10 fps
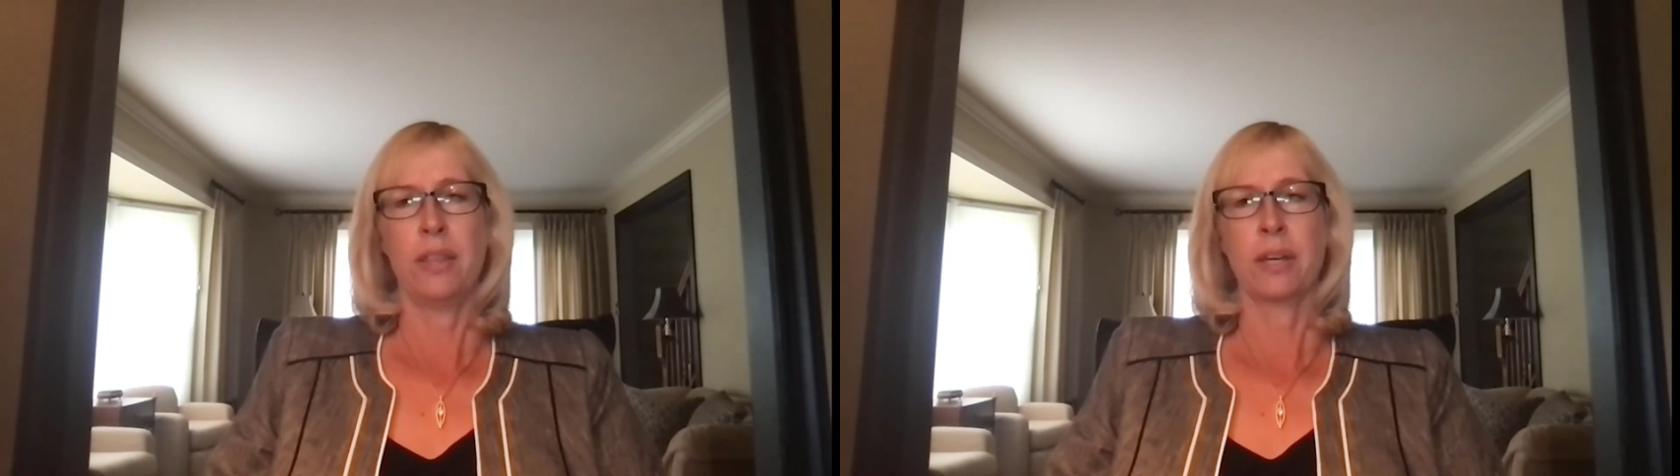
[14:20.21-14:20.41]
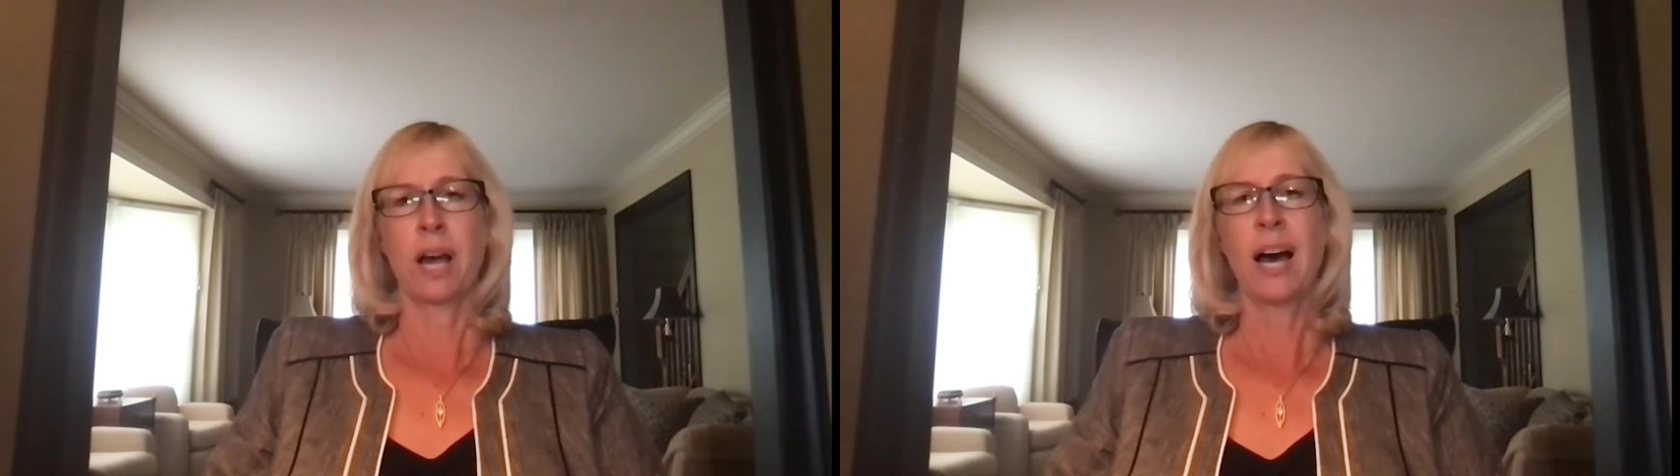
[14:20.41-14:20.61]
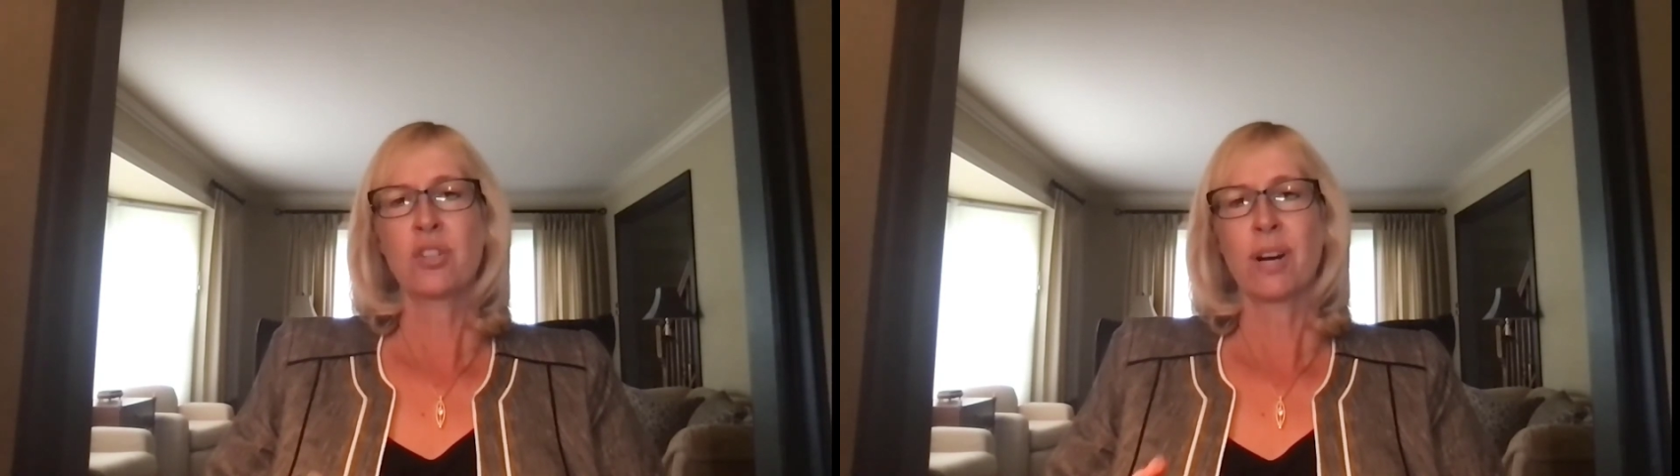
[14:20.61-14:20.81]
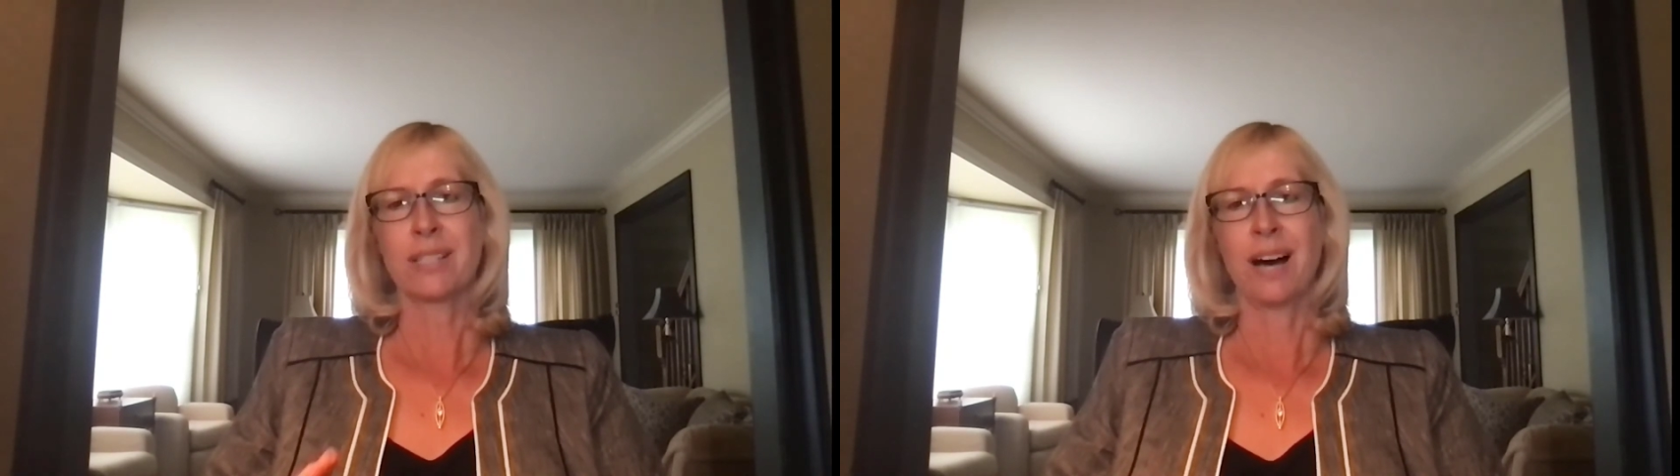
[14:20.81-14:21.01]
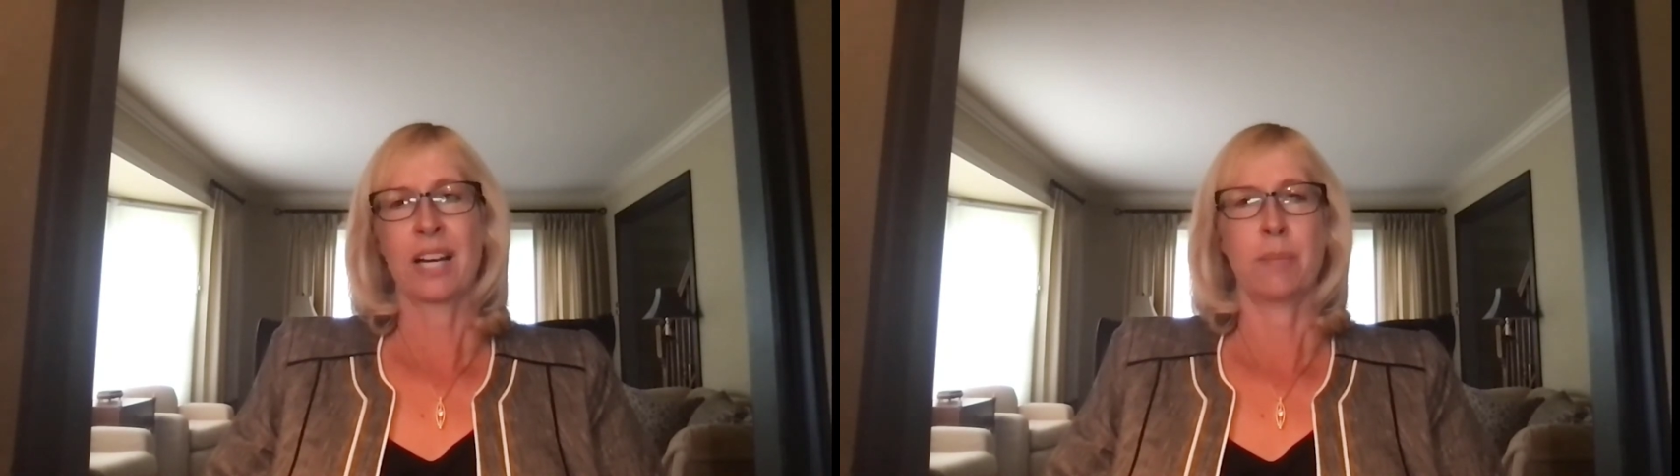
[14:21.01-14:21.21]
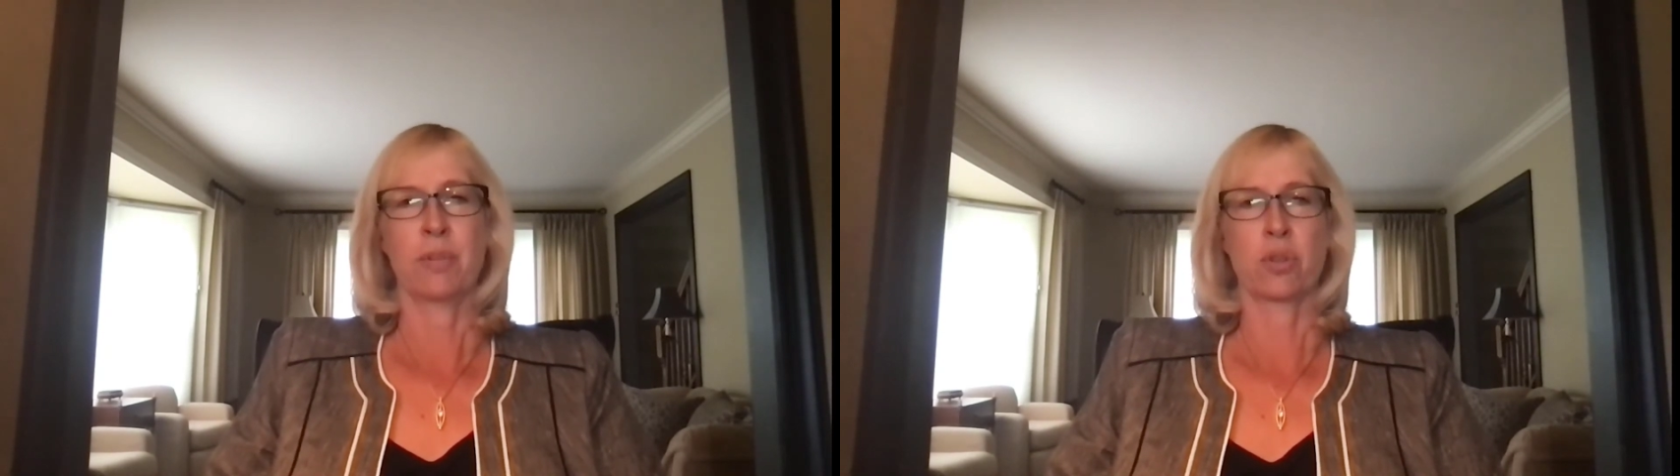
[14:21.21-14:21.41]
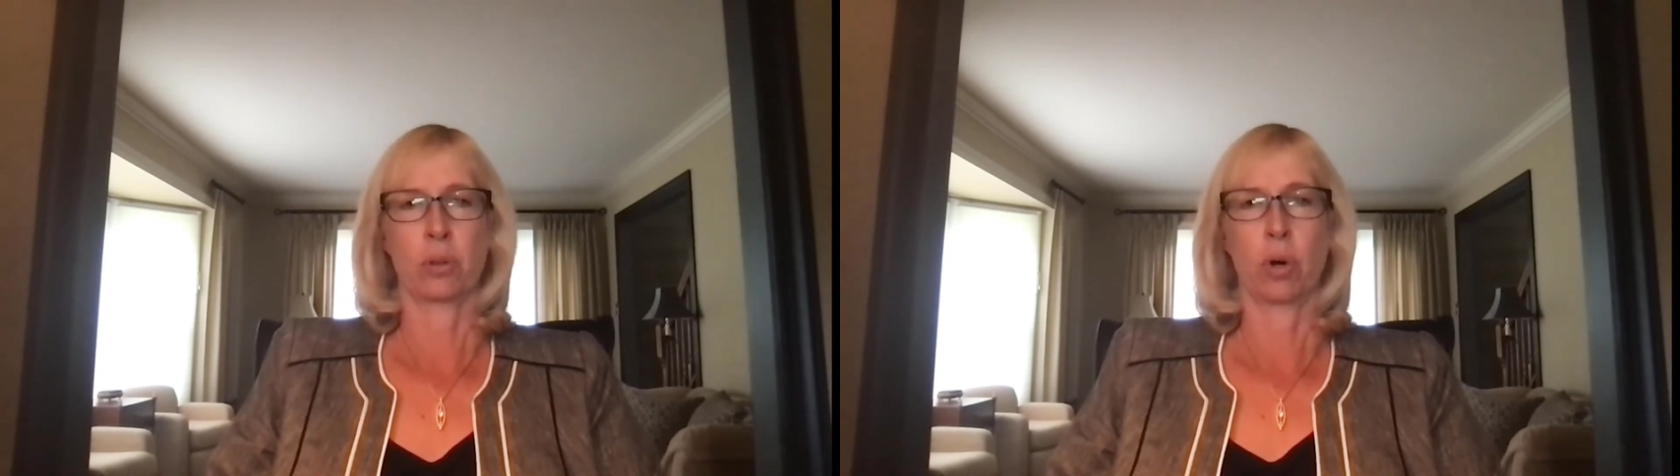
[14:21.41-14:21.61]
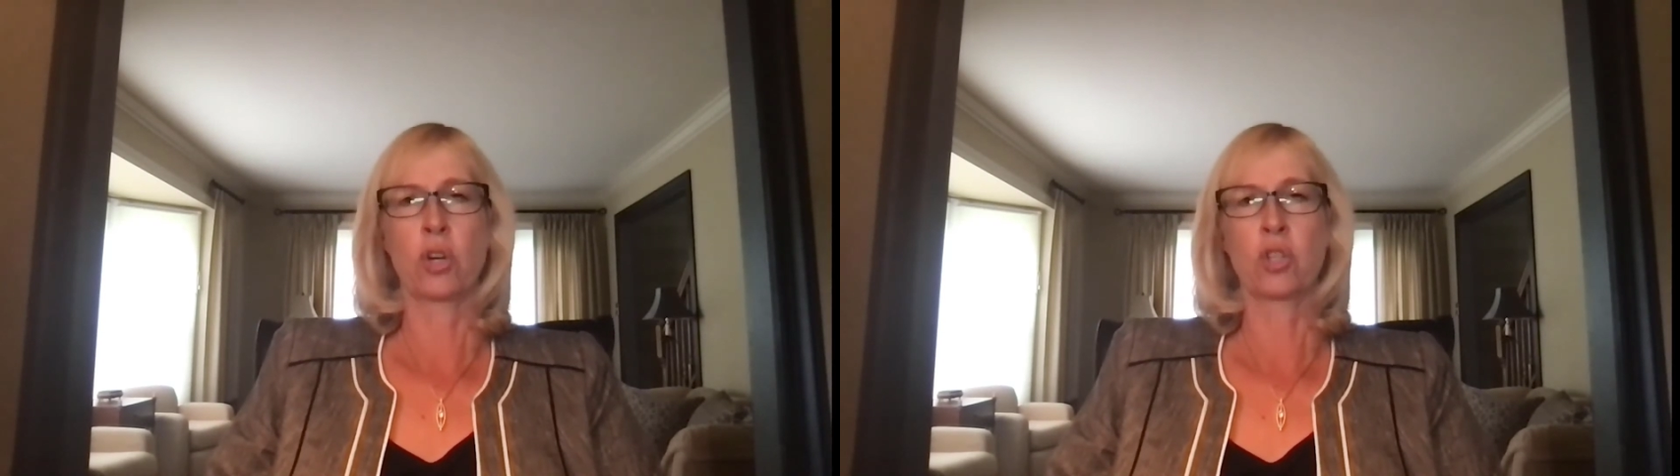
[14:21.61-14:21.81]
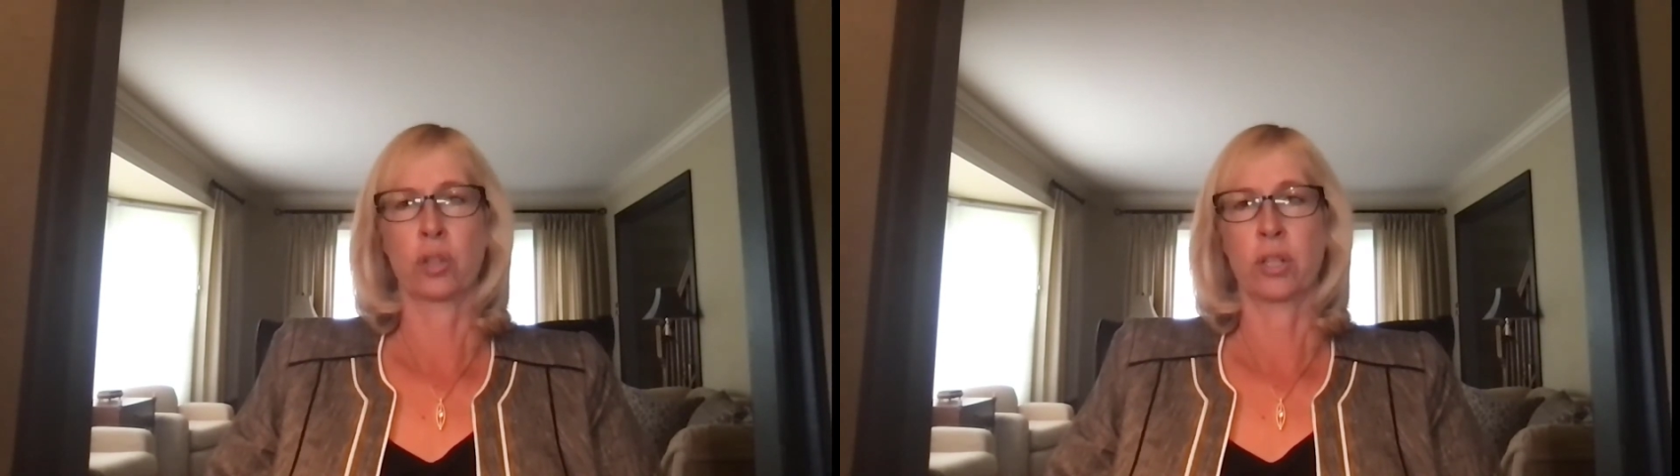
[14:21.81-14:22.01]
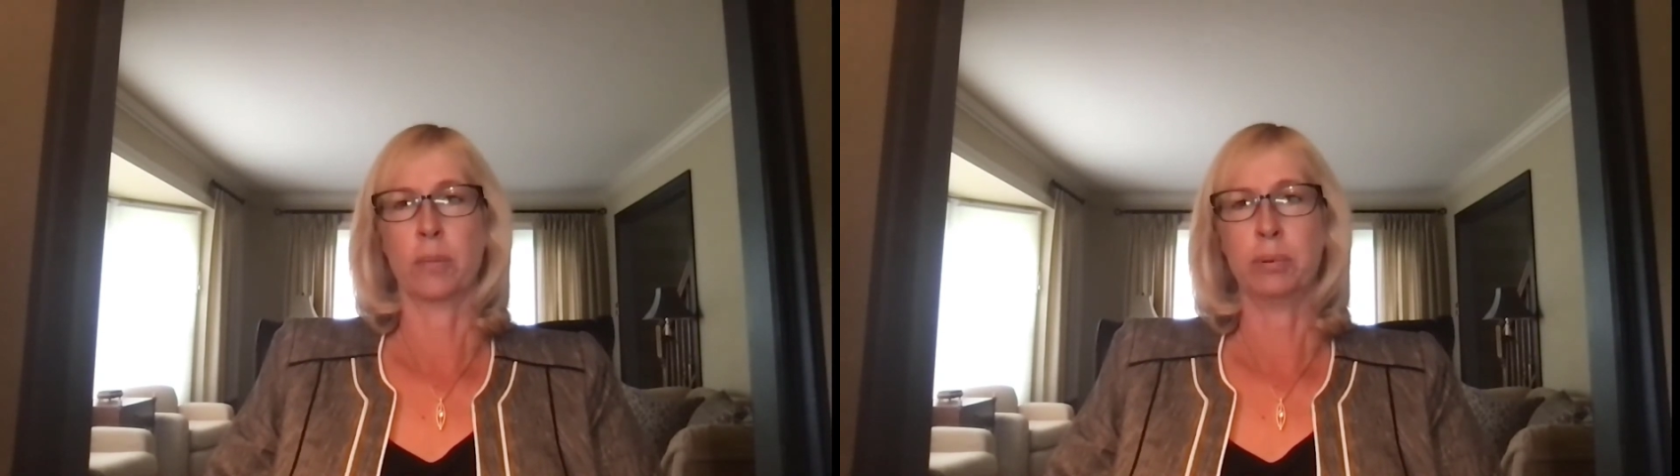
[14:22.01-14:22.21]
the contract documents are
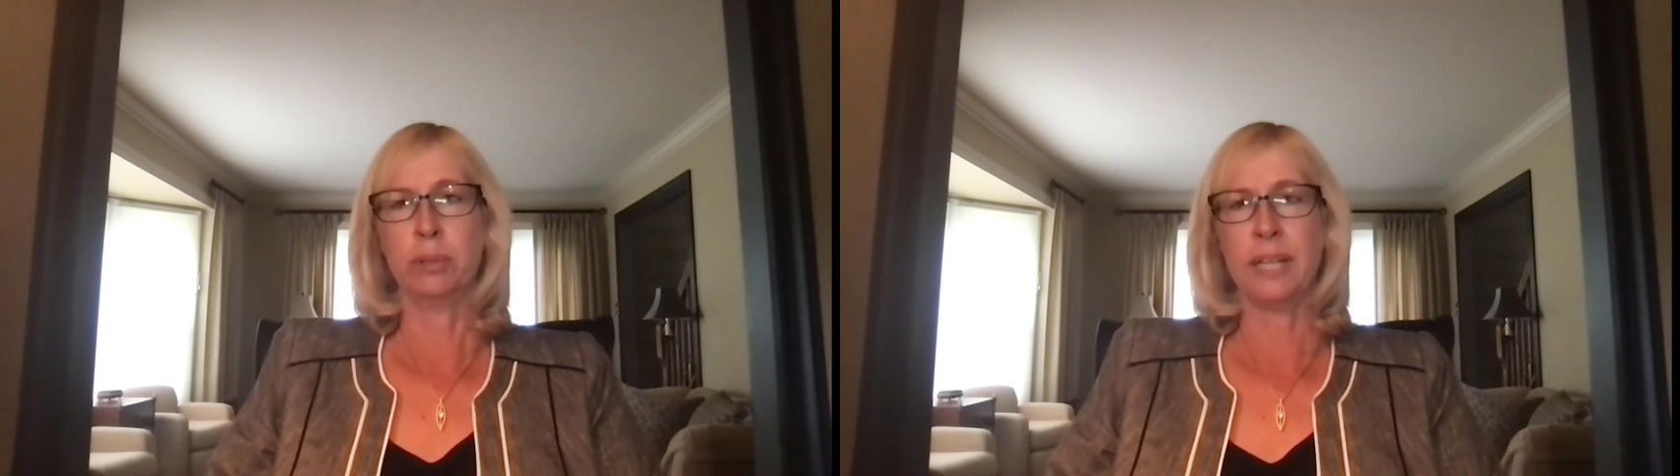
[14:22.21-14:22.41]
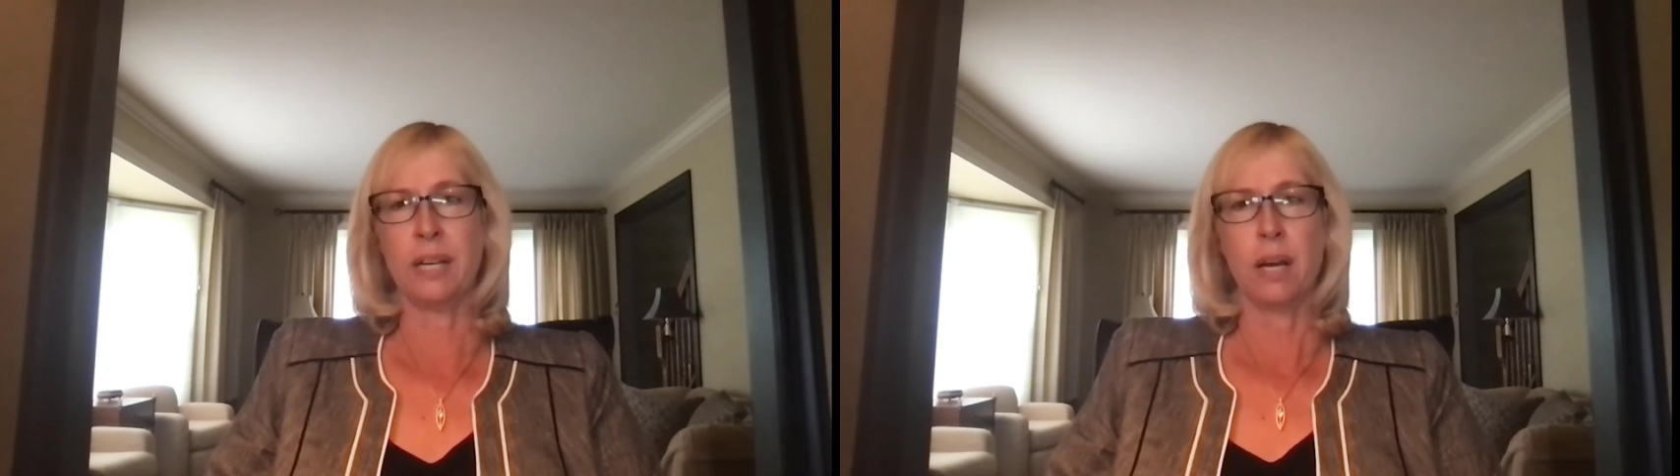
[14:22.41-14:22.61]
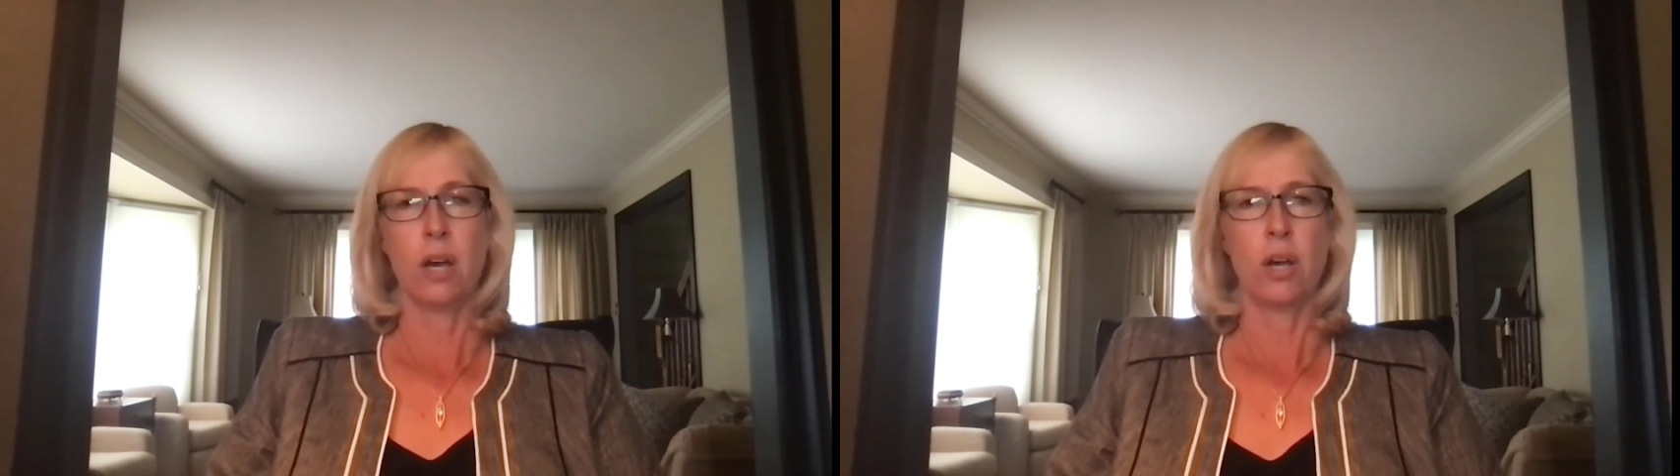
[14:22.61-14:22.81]
largely complete.